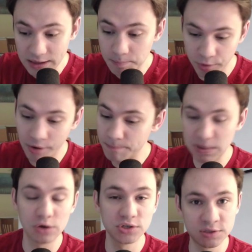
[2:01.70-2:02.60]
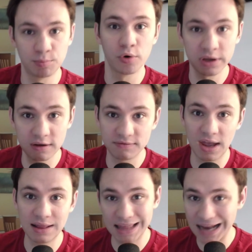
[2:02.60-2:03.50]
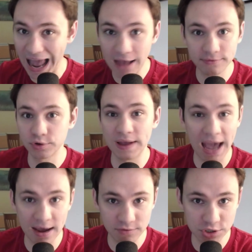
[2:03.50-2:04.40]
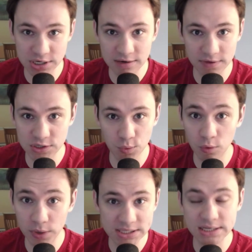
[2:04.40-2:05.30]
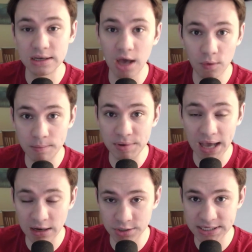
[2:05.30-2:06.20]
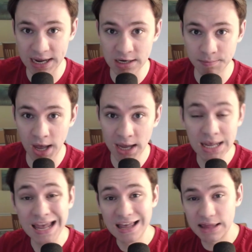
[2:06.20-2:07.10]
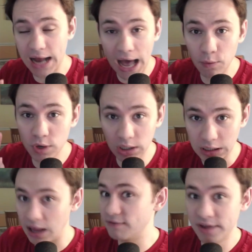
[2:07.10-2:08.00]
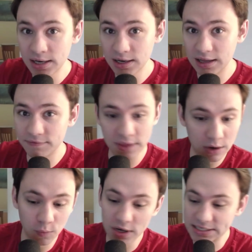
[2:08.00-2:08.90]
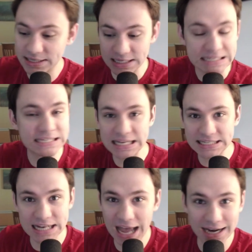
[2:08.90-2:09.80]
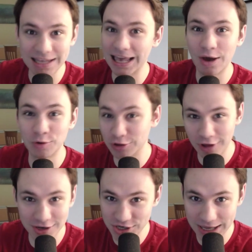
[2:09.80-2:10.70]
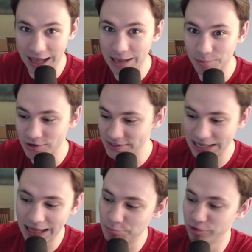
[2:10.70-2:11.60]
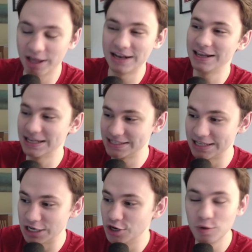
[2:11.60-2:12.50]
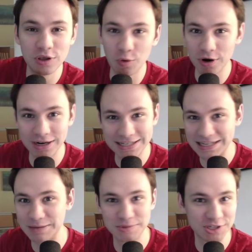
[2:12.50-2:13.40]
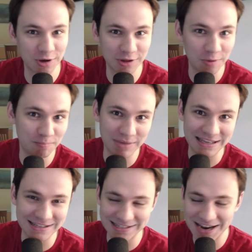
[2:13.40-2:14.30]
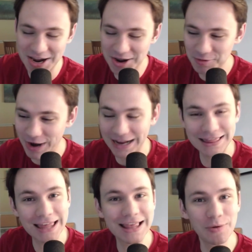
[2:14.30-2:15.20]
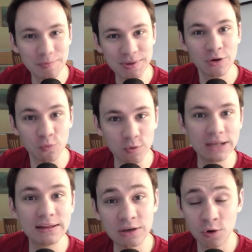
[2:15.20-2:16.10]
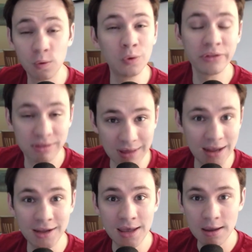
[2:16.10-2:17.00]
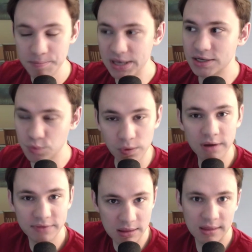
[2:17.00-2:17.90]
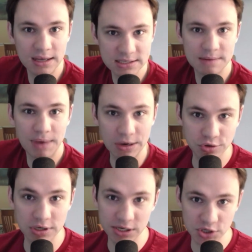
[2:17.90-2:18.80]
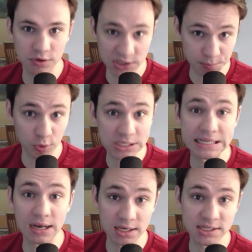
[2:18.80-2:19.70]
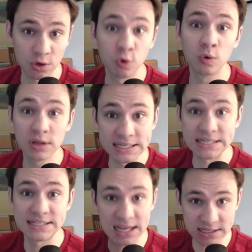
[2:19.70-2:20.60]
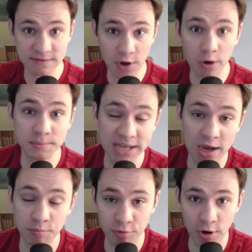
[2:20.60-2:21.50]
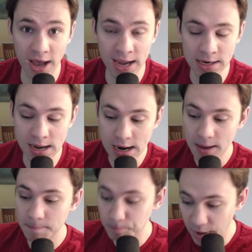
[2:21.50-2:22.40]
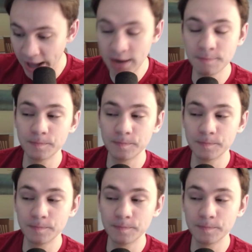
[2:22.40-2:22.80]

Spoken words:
premier sporting event that every average individual wants to go and be entertained by, then I would love it if there was the Cincinnati Counter Logic Gamers and they played against the New York Team Solo Mids, right? That would be a really cool thing, because one of the things about traditional sports that is cool is a sense of hometown pride. But